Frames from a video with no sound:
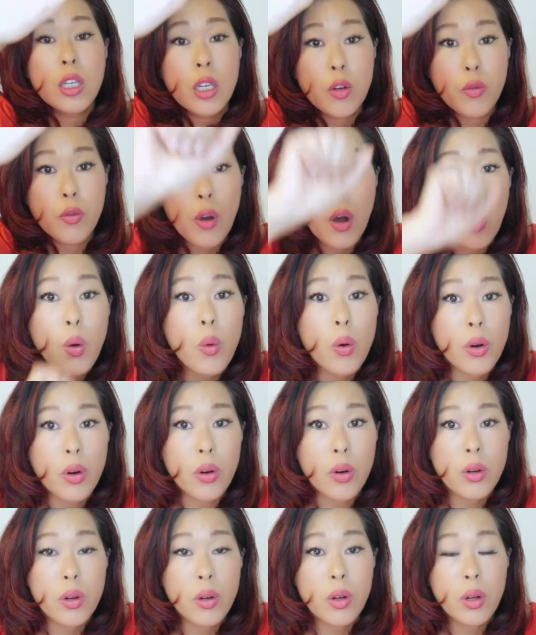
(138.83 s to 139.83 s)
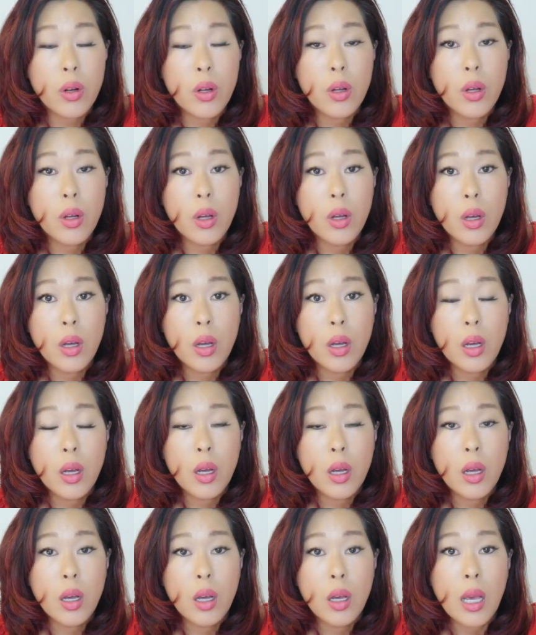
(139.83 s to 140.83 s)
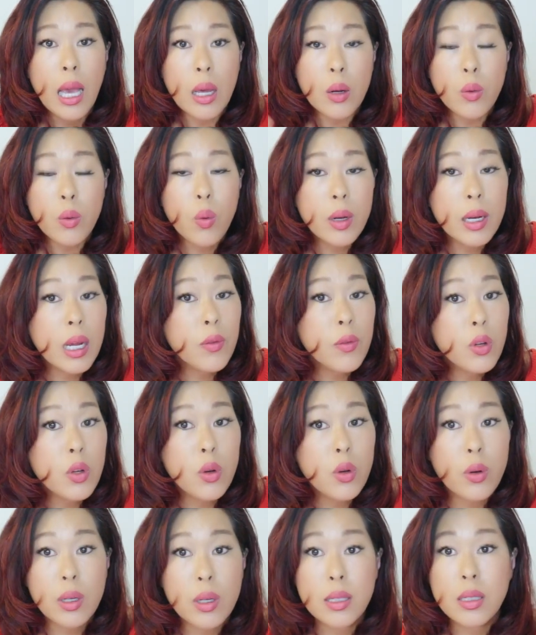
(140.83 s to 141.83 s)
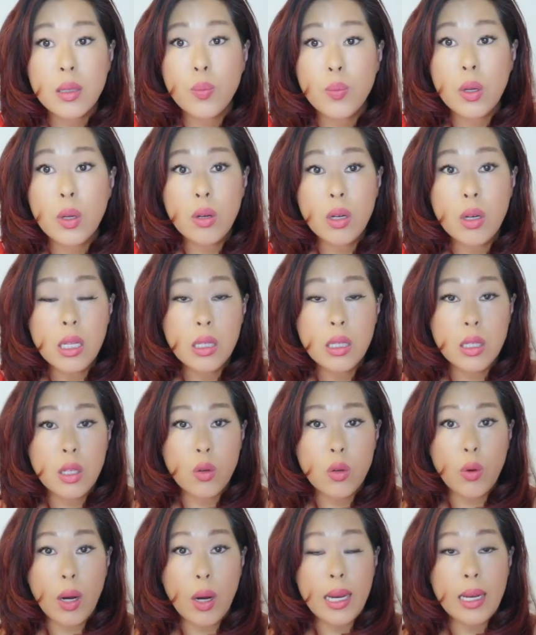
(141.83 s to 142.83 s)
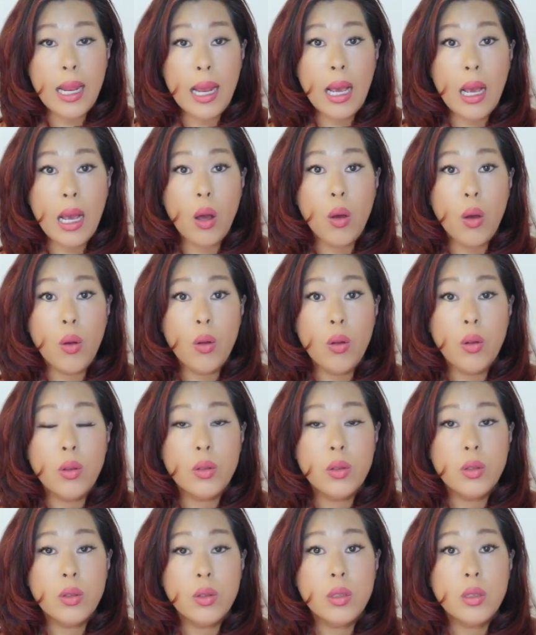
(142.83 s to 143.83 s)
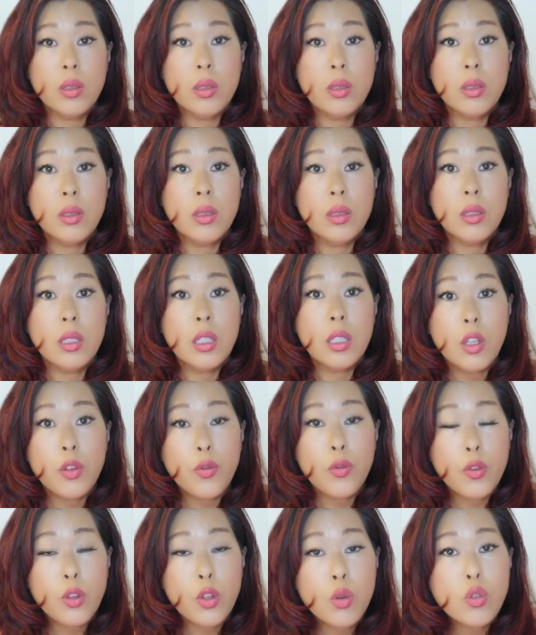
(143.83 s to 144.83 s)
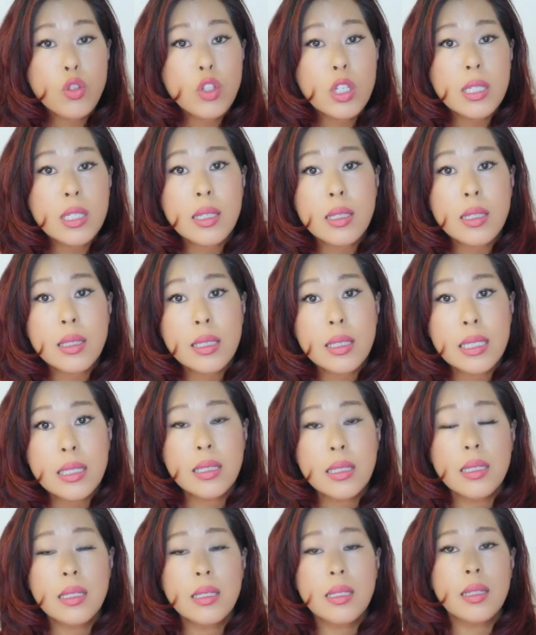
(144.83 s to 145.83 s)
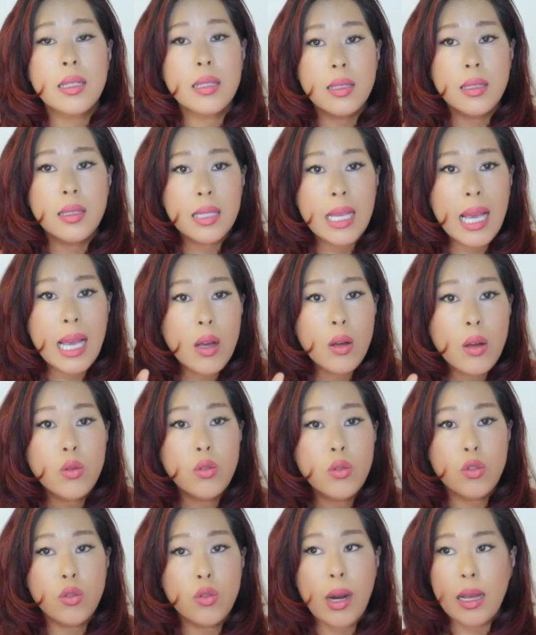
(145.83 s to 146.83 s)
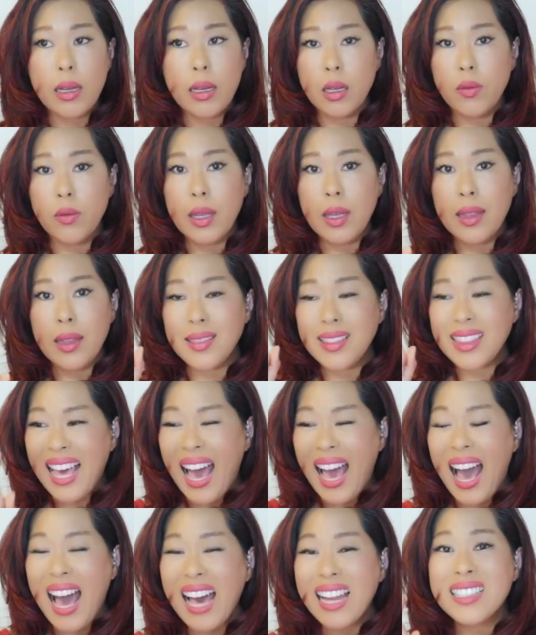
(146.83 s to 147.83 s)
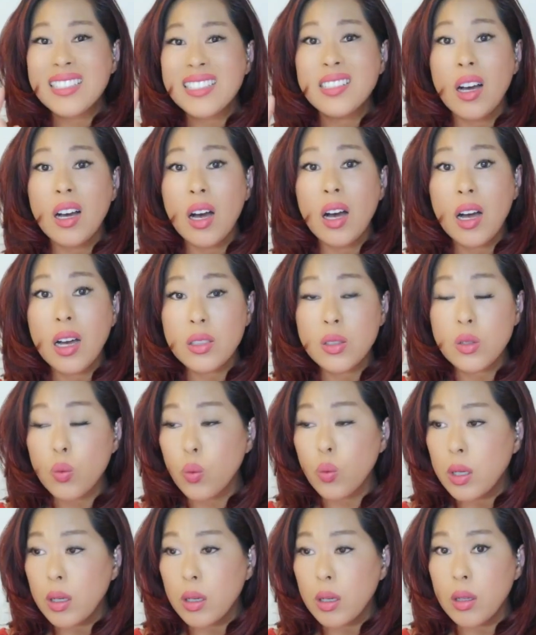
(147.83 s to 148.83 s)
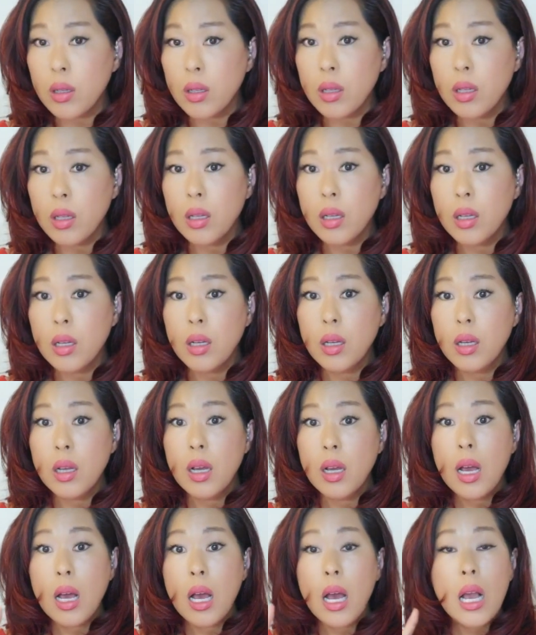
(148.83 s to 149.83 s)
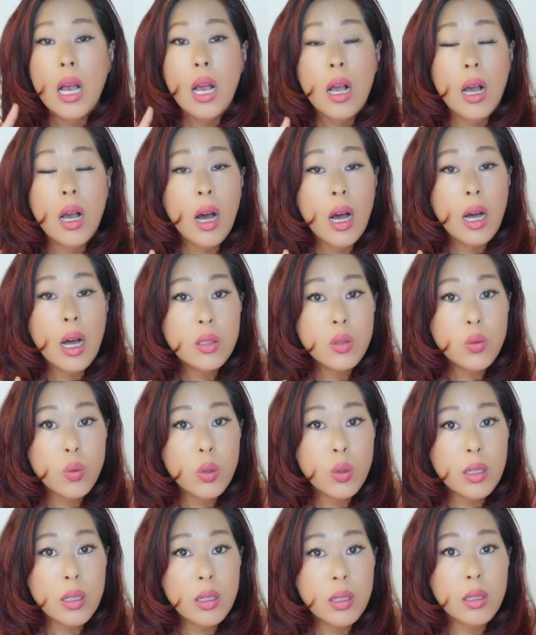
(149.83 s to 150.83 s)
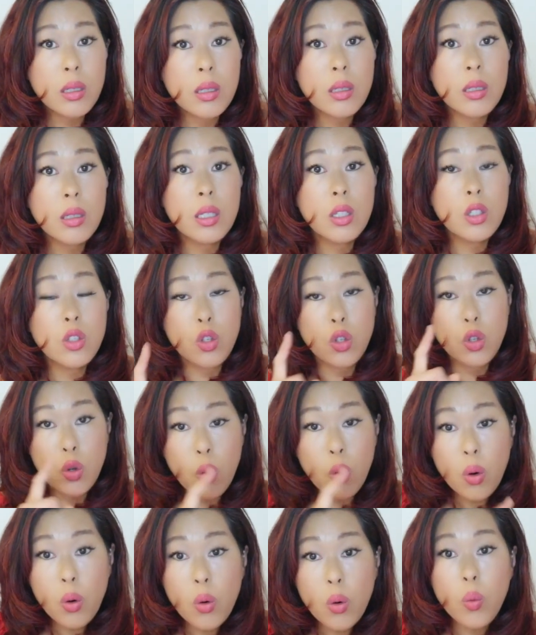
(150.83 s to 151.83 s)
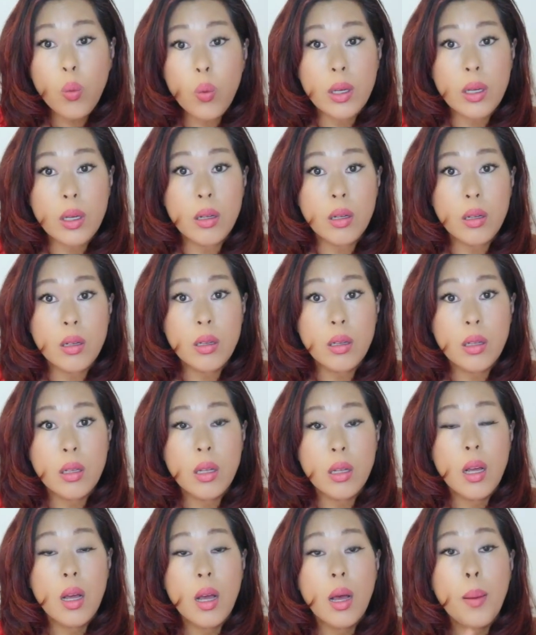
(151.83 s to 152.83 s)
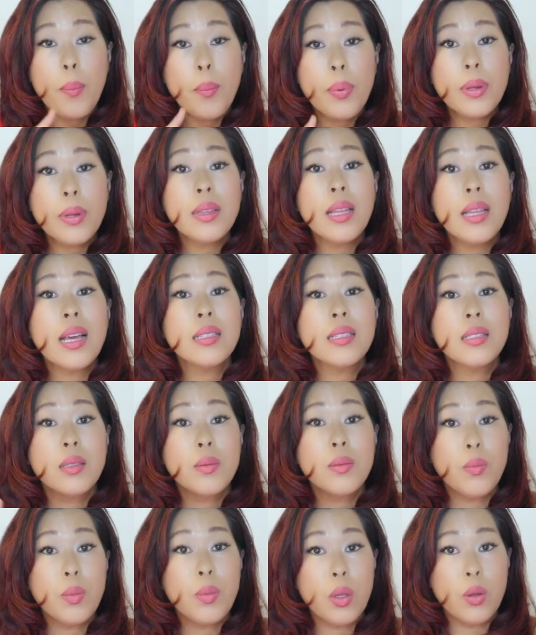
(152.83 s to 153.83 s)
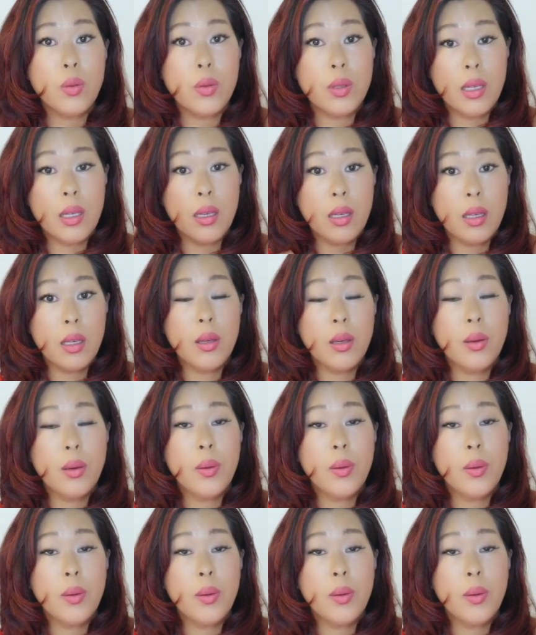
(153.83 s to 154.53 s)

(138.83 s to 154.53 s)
it forward. And whatever you're experiencing right now, if you just listen to the soundtrack of it, that is God's will. God's will is your will plus music.